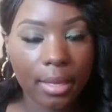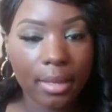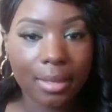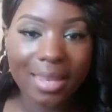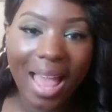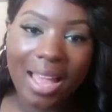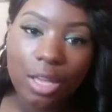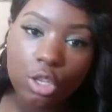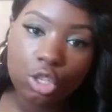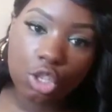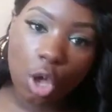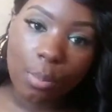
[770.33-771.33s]
not
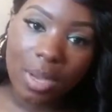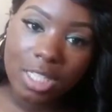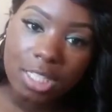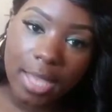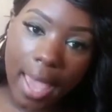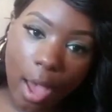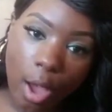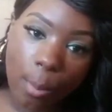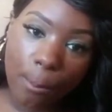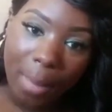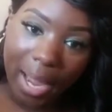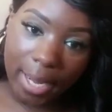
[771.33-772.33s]
so much count
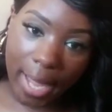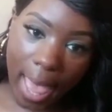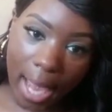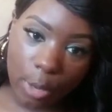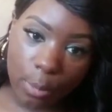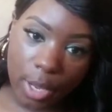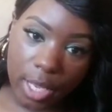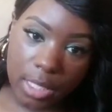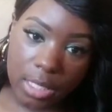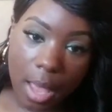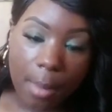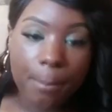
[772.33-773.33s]
my
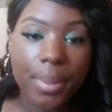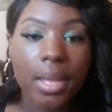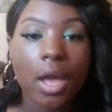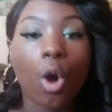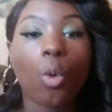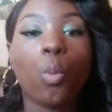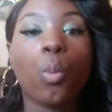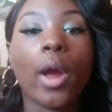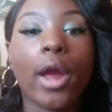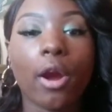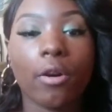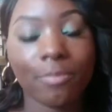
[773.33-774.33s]
calories, be
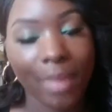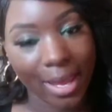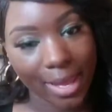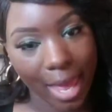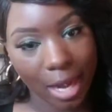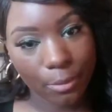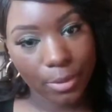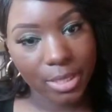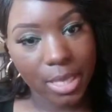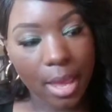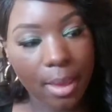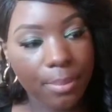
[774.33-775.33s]
aware of my
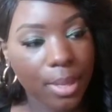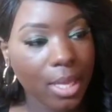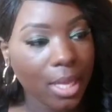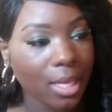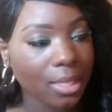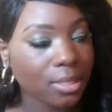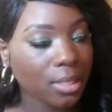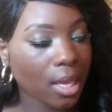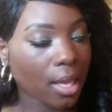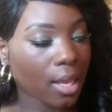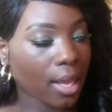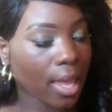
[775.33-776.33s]
calories, because
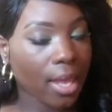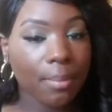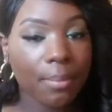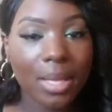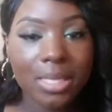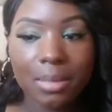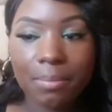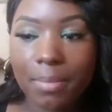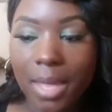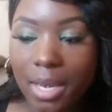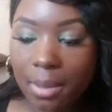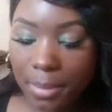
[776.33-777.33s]

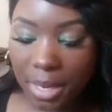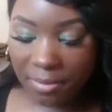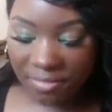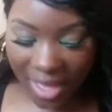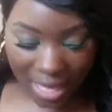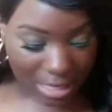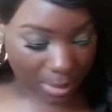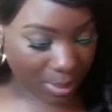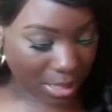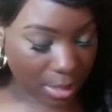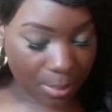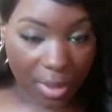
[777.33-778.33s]
intermittent fasting
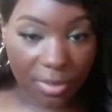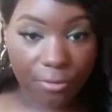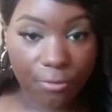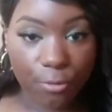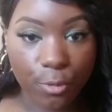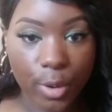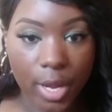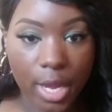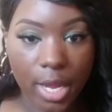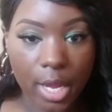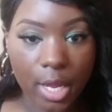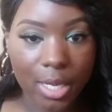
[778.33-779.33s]
supposed to be
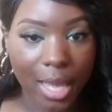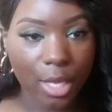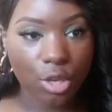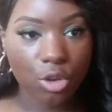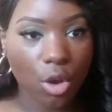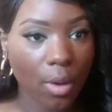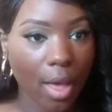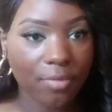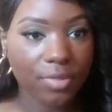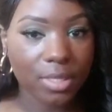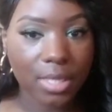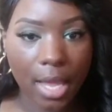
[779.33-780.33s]
free. Like, you don't
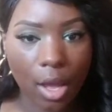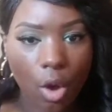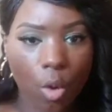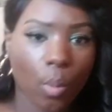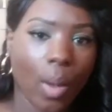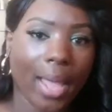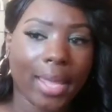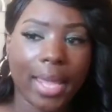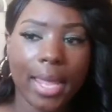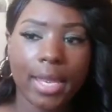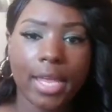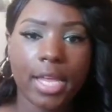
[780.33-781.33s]
have to say, oh, I
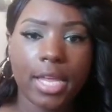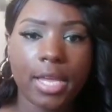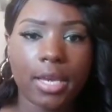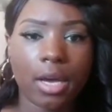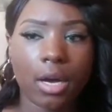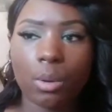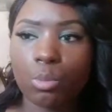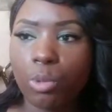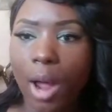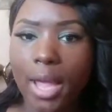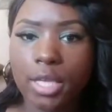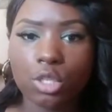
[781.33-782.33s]
can't eat
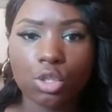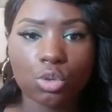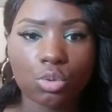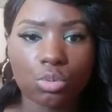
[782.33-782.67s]
rice,